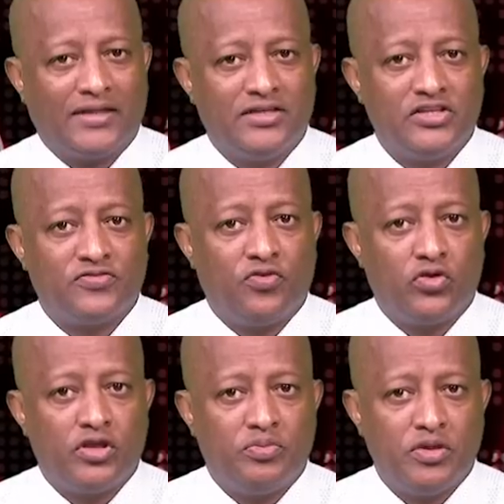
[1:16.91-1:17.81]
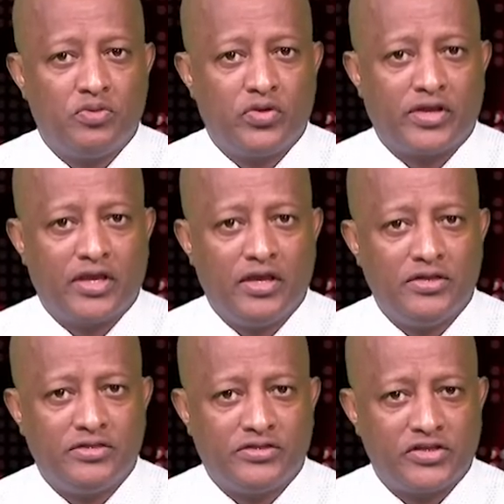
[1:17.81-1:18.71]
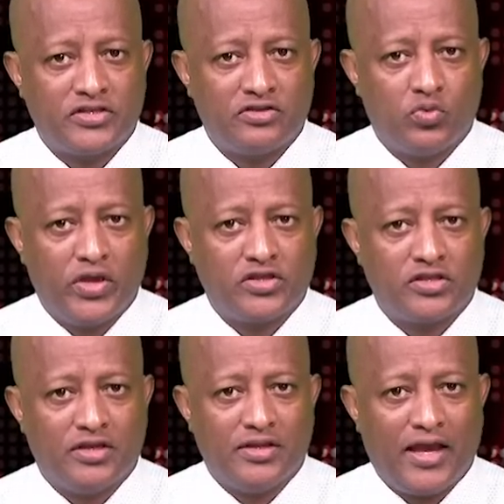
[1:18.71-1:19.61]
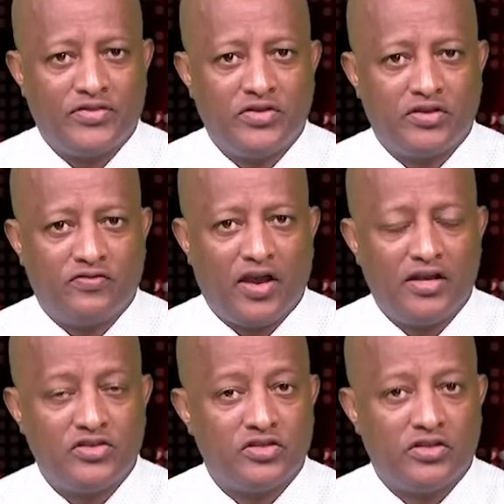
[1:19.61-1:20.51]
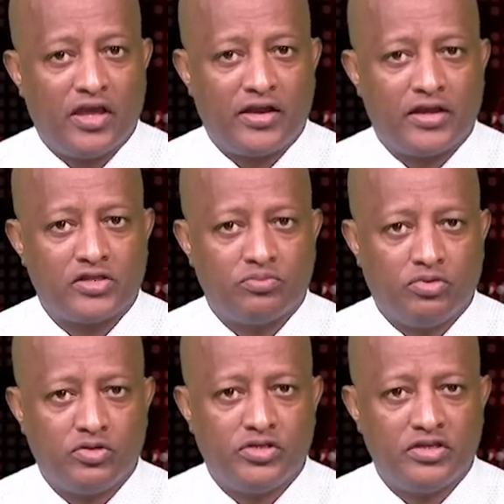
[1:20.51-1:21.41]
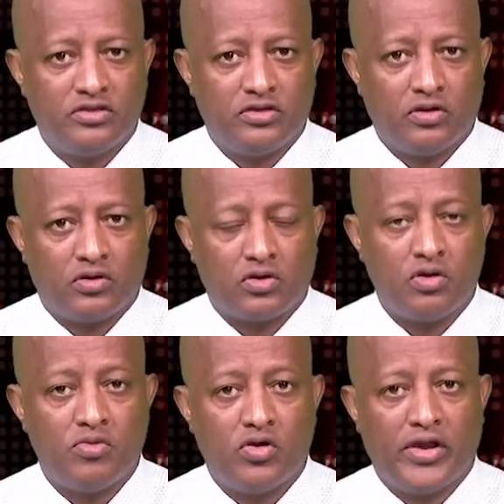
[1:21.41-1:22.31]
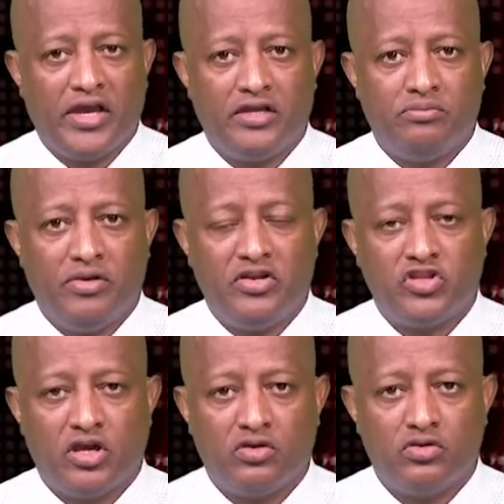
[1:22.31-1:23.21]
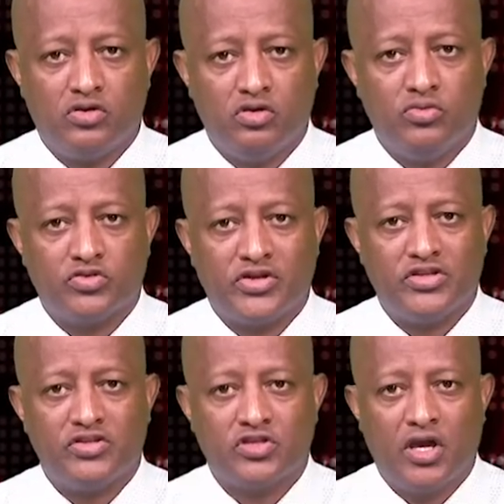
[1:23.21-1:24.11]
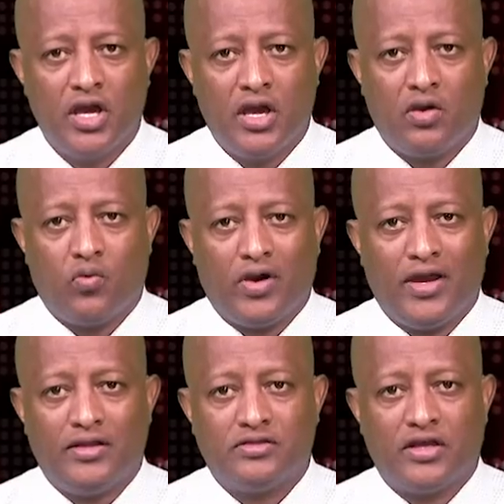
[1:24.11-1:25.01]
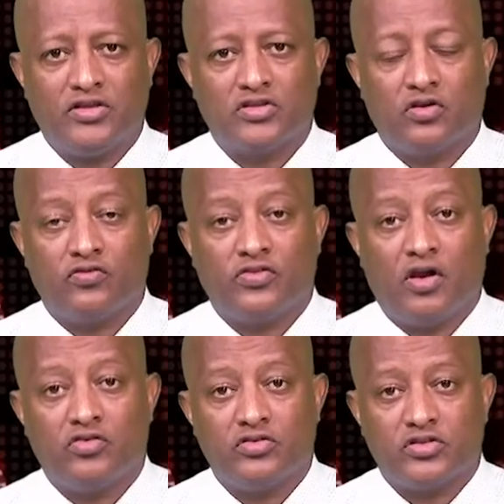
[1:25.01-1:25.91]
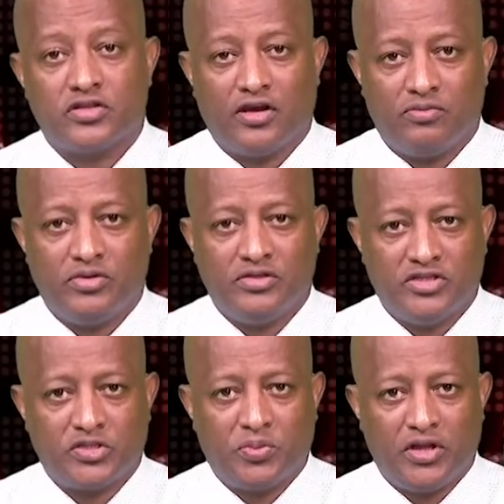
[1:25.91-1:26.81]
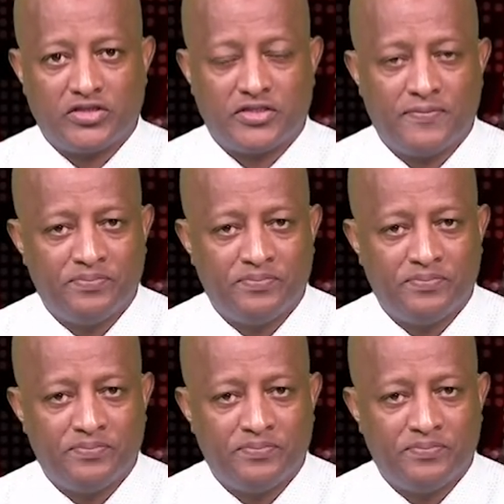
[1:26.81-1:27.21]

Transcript: At least 40 people were killed in recent weeks in ethnic violence in areas bordering the Oromo and Benishangul Gumuz regions, while tens of thousands have been displaced.